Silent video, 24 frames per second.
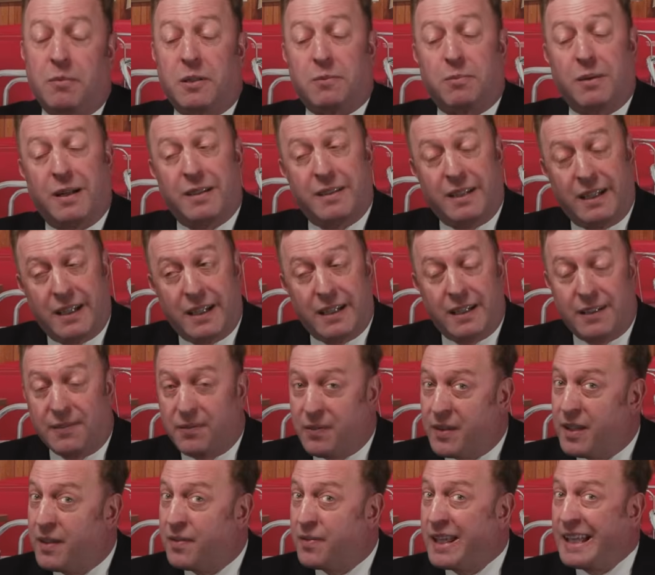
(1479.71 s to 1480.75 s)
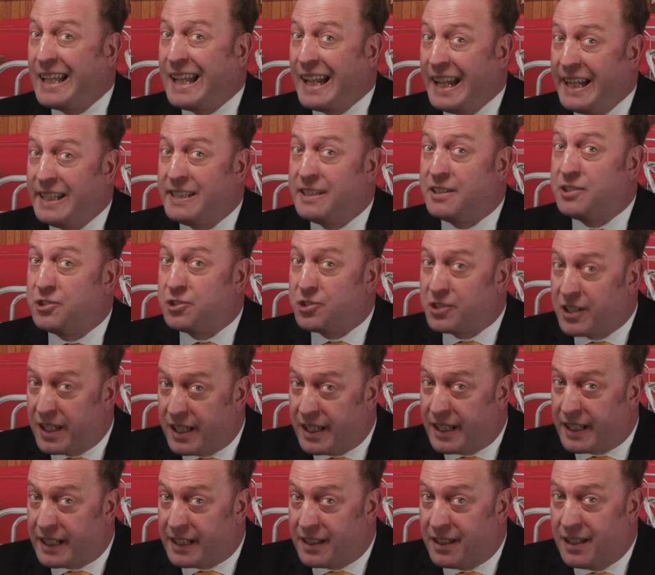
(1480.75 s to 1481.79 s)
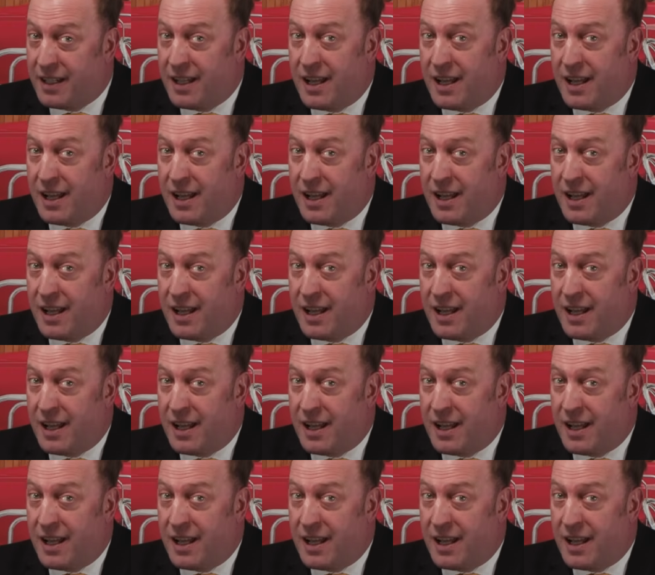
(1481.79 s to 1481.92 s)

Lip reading: but by the end, they hated Chiang.